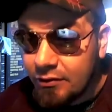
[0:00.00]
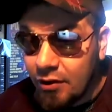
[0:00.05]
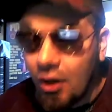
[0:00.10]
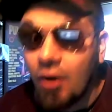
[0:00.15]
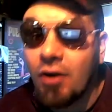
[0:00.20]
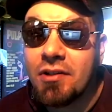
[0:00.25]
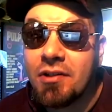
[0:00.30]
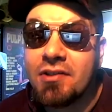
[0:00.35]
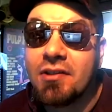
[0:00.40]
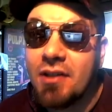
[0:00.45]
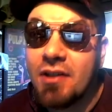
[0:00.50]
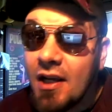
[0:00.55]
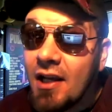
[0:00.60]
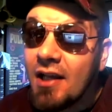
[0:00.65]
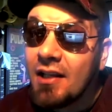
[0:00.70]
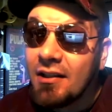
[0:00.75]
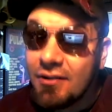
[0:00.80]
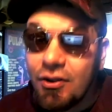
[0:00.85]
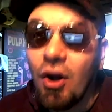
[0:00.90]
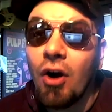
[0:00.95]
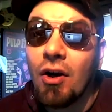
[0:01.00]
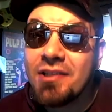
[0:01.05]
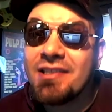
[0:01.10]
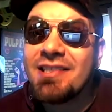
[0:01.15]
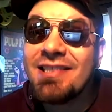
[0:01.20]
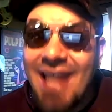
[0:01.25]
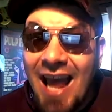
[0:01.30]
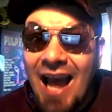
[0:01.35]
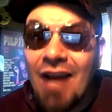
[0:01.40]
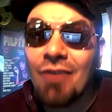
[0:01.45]
talks
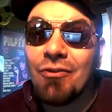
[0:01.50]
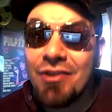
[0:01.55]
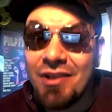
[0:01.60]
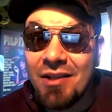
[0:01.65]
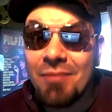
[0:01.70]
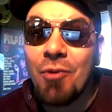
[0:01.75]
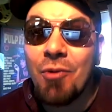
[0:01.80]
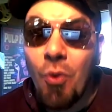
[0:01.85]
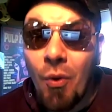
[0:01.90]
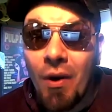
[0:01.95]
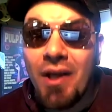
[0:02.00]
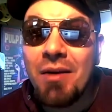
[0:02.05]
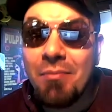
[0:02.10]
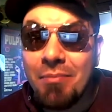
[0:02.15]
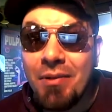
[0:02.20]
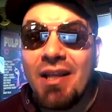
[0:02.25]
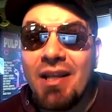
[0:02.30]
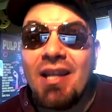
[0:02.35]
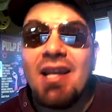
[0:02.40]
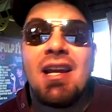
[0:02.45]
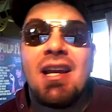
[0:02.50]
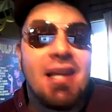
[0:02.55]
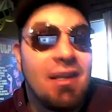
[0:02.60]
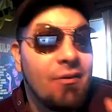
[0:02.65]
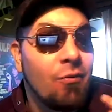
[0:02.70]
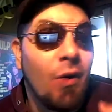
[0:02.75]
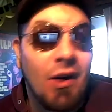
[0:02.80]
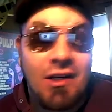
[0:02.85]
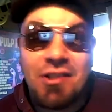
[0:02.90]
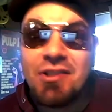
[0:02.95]
down to them quite a bit.
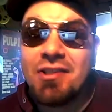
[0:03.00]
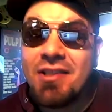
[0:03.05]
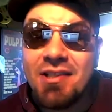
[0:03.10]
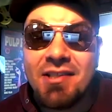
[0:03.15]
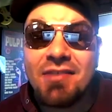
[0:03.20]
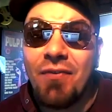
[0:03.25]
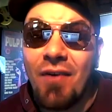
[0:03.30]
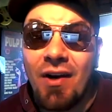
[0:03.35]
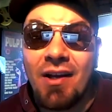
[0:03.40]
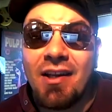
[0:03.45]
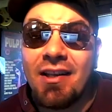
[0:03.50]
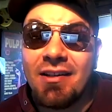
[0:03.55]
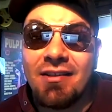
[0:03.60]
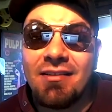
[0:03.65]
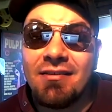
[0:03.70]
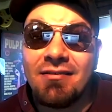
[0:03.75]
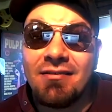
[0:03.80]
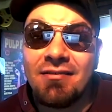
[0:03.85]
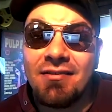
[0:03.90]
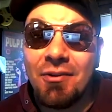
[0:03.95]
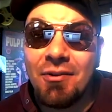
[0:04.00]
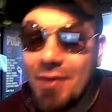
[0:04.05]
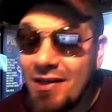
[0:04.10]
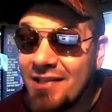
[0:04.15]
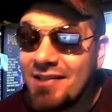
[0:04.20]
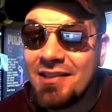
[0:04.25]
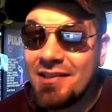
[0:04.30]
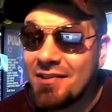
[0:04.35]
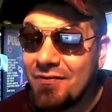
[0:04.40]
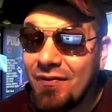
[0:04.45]
Watch the
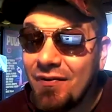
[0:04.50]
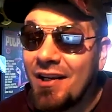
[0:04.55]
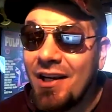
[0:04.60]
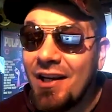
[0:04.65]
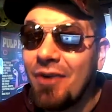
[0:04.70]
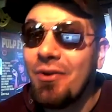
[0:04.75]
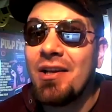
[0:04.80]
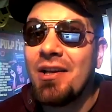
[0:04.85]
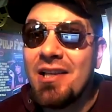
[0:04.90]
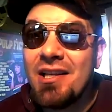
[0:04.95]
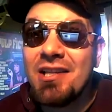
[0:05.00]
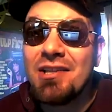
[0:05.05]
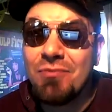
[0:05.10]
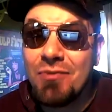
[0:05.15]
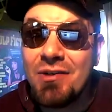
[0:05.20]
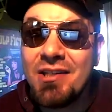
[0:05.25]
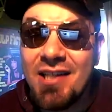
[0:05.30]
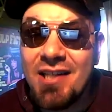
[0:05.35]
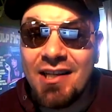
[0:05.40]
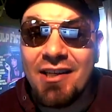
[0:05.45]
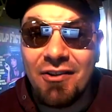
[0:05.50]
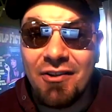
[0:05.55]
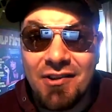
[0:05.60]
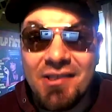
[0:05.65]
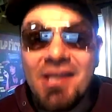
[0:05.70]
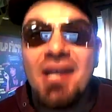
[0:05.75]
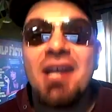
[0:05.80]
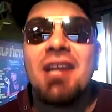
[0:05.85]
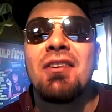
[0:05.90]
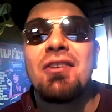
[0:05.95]
rest of this video. It's
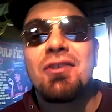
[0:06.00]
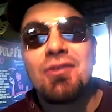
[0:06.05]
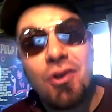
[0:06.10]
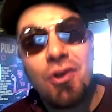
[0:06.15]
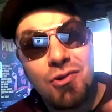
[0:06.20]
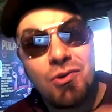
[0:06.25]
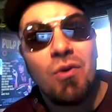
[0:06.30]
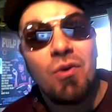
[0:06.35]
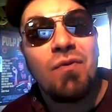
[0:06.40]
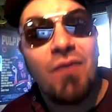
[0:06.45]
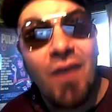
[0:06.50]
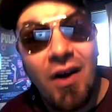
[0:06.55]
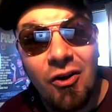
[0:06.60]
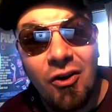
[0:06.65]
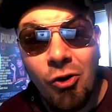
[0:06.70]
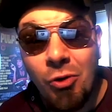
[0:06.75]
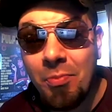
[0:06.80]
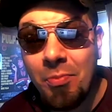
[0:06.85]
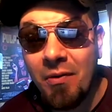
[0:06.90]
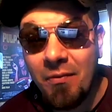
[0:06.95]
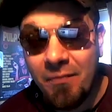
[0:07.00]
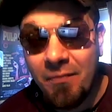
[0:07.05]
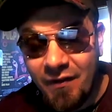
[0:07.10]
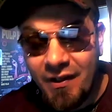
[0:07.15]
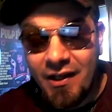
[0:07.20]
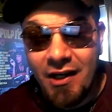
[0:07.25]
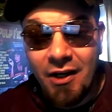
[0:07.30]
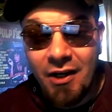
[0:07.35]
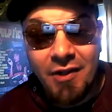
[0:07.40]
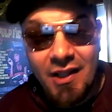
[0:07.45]
ridiculous. There's also a follow-up
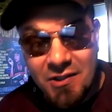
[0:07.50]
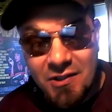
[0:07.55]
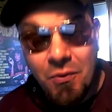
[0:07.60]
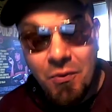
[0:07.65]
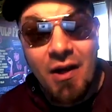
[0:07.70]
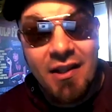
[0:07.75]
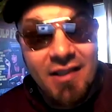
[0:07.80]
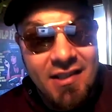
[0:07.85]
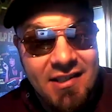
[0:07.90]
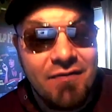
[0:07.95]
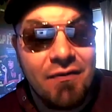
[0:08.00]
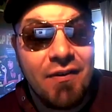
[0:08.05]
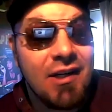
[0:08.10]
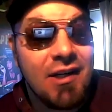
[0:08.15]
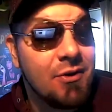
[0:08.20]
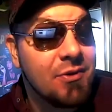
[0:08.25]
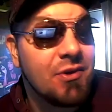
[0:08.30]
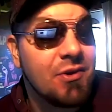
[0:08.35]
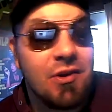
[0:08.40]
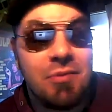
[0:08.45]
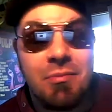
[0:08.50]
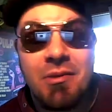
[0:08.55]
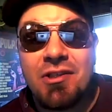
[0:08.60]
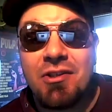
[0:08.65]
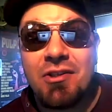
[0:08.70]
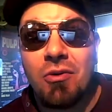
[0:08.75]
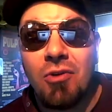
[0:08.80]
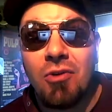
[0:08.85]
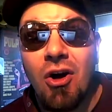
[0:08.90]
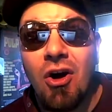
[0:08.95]
video. That's why this video is going to be
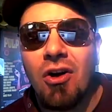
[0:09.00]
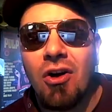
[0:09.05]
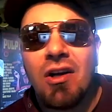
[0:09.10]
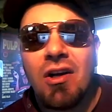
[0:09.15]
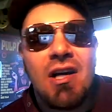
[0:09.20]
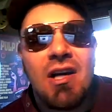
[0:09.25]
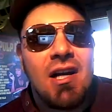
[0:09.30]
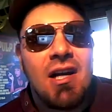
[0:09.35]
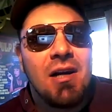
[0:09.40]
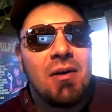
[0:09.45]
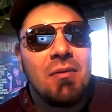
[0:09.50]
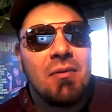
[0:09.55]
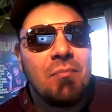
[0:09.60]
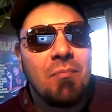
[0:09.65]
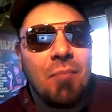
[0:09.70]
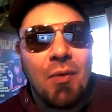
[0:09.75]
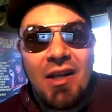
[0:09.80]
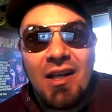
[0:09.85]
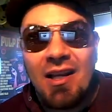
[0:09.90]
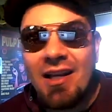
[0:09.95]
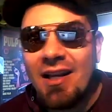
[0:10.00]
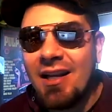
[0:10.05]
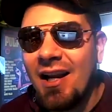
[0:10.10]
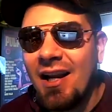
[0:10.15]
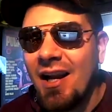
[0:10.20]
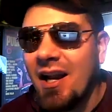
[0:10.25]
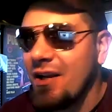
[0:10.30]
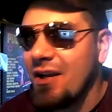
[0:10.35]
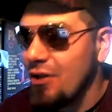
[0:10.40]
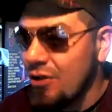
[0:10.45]
so long. But
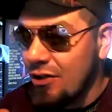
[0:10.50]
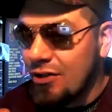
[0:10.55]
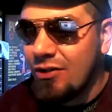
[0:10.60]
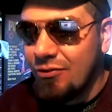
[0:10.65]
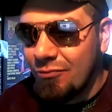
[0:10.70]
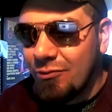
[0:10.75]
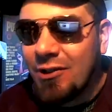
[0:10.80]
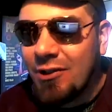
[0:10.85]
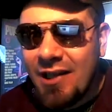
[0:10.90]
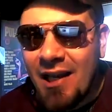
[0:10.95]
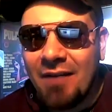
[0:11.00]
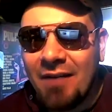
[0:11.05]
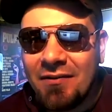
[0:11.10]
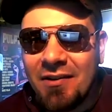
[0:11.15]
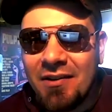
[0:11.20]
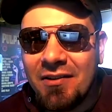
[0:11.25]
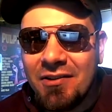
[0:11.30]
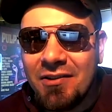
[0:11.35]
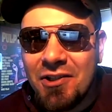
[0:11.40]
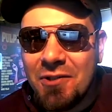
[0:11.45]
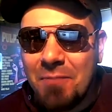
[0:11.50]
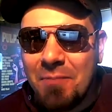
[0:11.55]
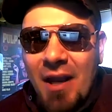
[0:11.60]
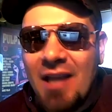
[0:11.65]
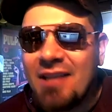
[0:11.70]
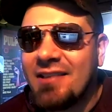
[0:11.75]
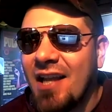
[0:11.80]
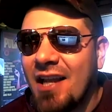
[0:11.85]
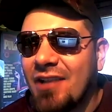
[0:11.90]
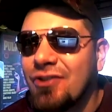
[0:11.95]
you really have to just
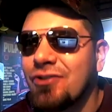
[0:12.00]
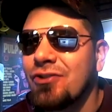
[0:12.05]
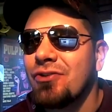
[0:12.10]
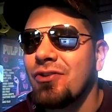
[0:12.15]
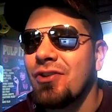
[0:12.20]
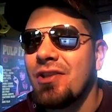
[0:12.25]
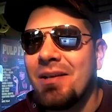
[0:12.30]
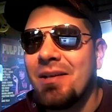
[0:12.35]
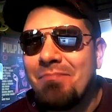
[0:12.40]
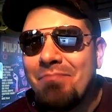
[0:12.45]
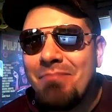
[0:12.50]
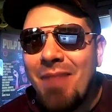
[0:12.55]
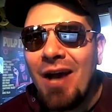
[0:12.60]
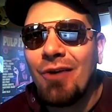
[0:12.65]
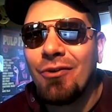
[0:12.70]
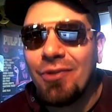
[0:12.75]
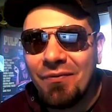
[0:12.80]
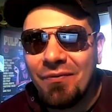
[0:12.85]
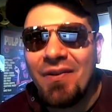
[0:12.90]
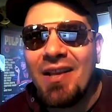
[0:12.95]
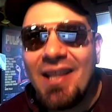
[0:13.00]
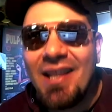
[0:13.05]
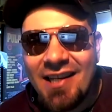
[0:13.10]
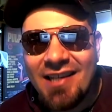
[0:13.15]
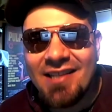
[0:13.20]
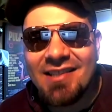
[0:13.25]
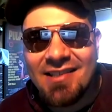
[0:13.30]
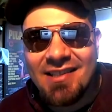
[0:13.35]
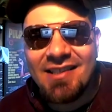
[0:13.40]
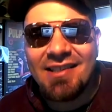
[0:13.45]
pay attention to the amount of
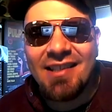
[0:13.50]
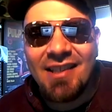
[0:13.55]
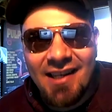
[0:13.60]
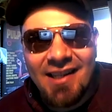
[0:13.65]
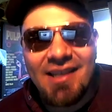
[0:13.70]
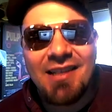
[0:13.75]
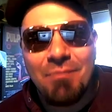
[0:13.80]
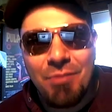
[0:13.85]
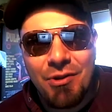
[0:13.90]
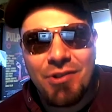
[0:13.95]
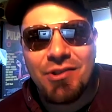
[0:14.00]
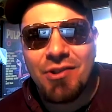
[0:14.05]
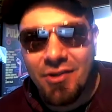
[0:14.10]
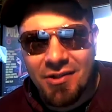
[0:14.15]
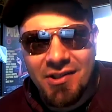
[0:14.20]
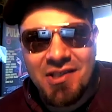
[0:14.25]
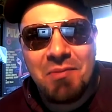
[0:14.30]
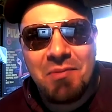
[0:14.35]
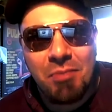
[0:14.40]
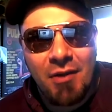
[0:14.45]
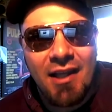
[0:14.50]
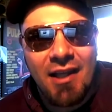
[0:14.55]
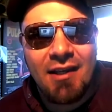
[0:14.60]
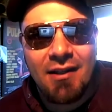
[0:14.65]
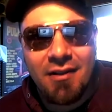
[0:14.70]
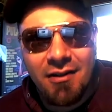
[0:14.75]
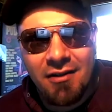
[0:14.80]
idiocy that he puts on display